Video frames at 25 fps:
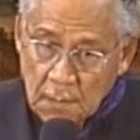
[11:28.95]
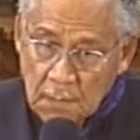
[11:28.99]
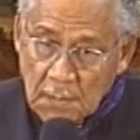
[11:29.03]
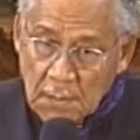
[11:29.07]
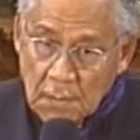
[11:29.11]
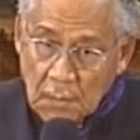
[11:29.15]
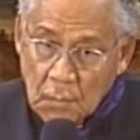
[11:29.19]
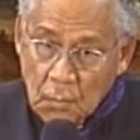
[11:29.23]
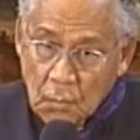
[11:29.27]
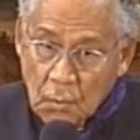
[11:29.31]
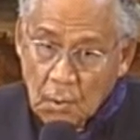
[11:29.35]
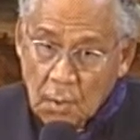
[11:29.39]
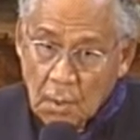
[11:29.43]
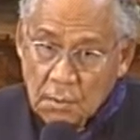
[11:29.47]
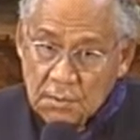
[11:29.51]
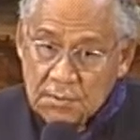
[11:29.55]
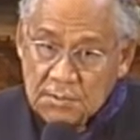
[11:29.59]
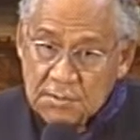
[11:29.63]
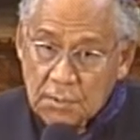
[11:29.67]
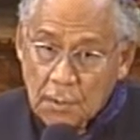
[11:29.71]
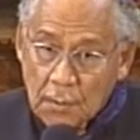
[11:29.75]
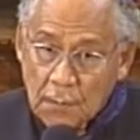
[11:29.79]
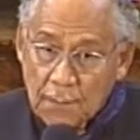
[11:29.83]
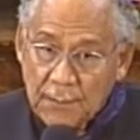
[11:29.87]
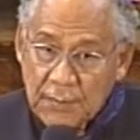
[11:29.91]
There will
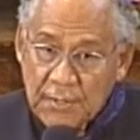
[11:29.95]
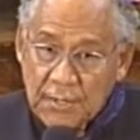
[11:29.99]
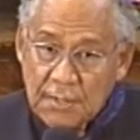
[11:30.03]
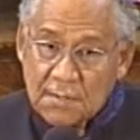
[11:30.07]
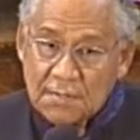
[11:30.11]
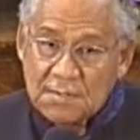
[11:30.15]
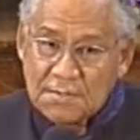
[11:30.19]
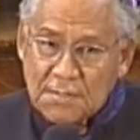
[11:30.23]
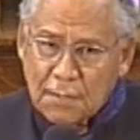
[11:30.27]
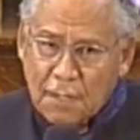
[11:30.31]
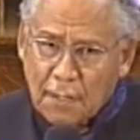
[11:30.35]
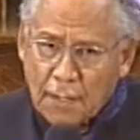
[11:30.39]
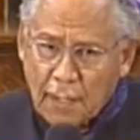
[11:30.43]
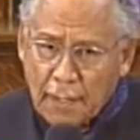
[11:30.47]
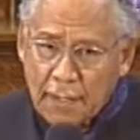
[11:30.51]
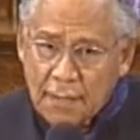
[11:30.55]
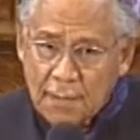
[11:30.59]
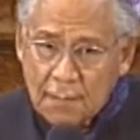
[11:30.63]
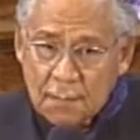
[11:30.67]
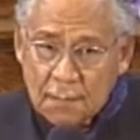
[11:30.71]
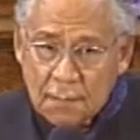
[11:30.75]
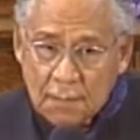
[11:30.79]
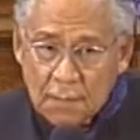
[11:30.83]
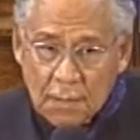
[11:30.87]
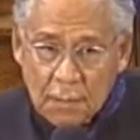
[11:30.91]
also be a
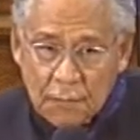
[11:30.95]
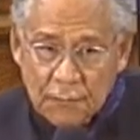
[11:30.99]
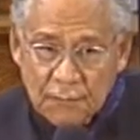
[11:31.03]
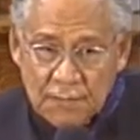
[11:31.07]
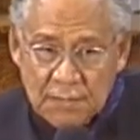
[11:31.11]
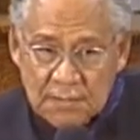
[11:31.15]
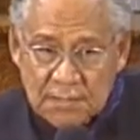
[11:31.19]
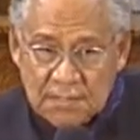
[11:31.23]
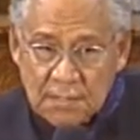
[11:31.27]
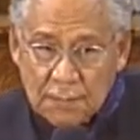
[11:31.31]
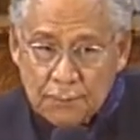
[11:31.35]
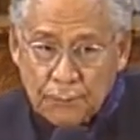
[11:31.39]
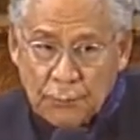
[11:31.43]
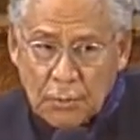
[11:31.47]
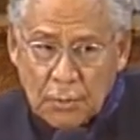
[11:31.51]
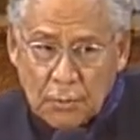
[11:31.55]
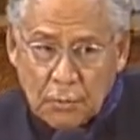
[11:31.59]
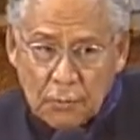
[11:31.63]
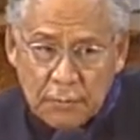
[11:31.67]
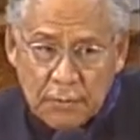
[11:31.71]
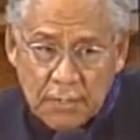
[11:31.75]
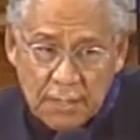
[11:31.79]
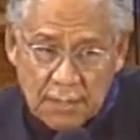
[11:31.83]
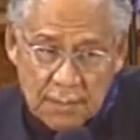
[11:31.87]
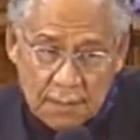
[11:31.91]
time of his
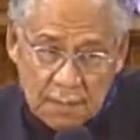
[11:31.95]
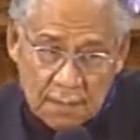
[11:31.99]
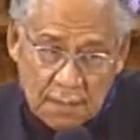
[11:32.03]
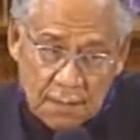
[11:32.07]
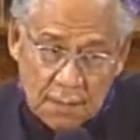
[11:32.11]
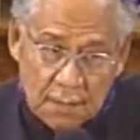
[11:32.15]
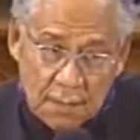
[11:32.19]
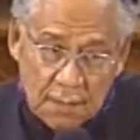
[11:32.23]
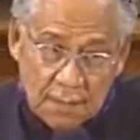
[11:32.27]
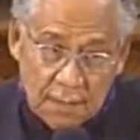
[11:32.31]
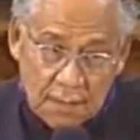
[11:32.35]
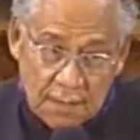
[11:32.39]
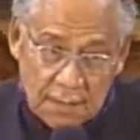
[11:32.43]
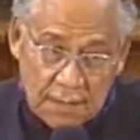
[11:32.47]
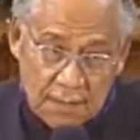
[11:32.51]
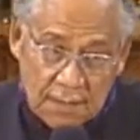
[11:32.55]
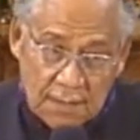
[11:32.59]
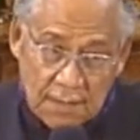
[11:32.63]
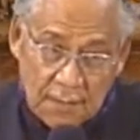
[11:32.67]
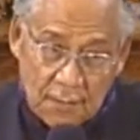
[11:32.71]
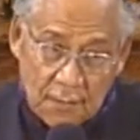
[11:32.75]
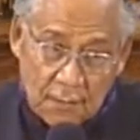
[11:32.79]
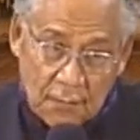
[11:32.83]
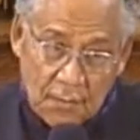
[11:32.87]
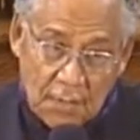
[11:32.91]
appearing
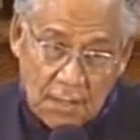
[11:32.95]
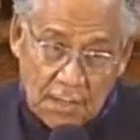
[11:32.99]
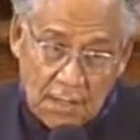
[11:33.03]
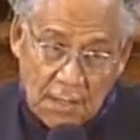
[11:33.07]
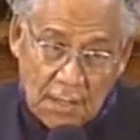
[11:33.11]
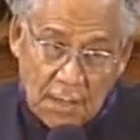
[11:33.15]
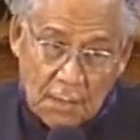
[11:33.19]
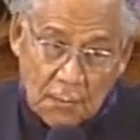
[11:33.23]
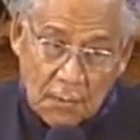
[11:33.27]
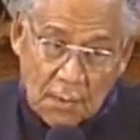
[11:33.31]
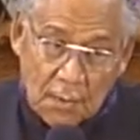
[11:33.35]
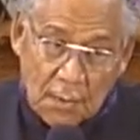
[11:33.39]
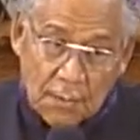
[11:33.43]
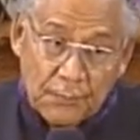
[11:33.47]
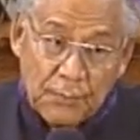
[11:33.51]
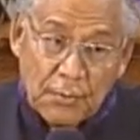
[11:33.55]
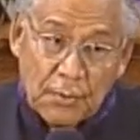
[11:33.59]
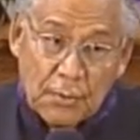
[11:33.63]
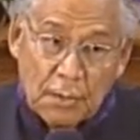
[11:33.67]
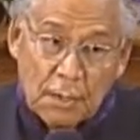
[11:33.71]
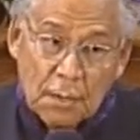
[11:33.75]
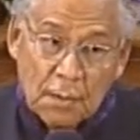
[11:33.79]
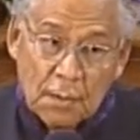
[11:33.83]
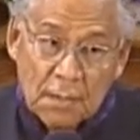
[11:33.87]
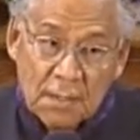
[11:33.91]
when he will
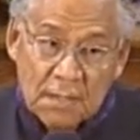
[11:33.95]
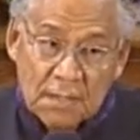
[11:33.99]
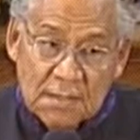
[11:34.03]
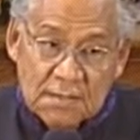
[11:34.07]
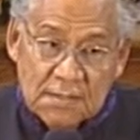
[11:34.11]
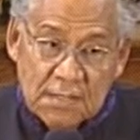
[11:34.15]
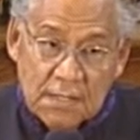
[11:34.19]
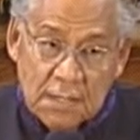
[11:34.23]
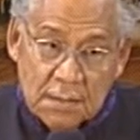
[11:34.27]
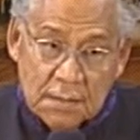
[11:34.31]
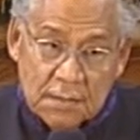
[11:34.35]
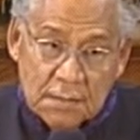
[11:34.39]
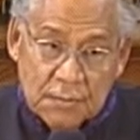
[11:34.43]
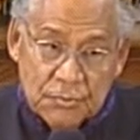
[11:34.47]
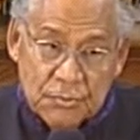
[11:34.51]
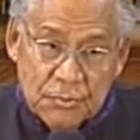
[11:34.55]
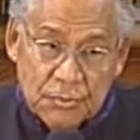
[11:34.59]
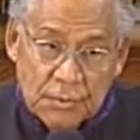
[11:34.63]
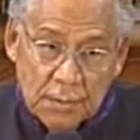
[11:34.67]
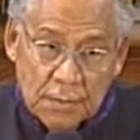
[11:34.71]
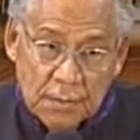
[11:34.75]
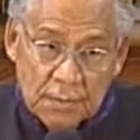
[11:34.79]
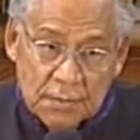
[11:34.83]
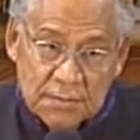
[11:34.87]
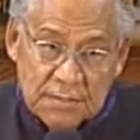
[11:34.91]
appear and take the
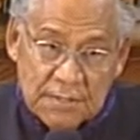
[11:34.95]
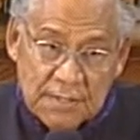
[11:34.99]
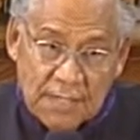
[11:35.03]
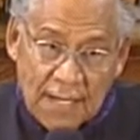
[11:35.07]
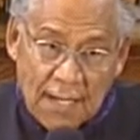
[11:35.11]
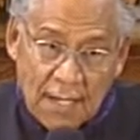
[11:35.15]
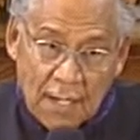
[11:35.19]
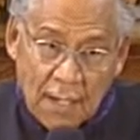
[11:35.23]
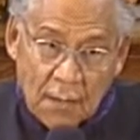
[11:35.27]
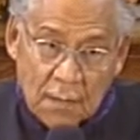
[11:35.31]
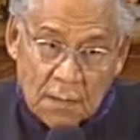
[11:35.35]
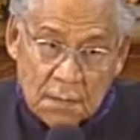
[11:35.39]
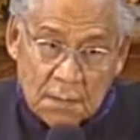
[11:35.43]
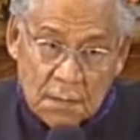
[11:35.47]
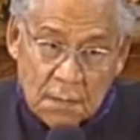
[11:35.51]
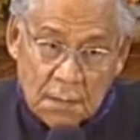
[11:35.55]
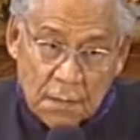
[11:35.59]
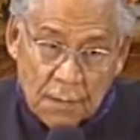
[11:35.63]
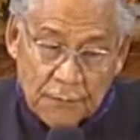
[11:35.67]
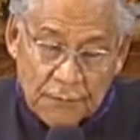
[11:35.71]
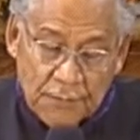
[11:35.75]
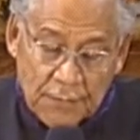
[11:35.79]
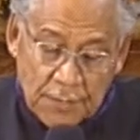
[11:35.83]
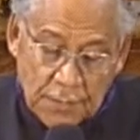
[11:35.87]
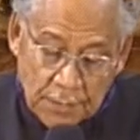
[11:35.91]
church out
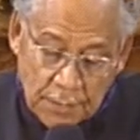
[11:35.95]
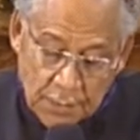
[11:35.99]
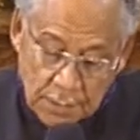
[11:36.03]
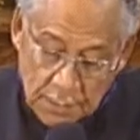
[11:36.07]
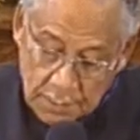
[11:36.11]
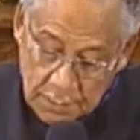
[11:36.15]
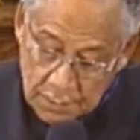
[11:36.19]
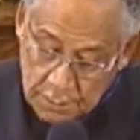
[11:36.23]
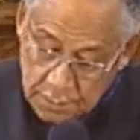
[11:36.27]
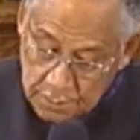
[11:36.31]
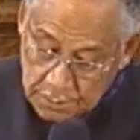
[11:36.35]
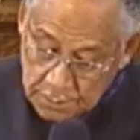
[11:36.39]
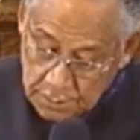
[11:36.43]
of the earth.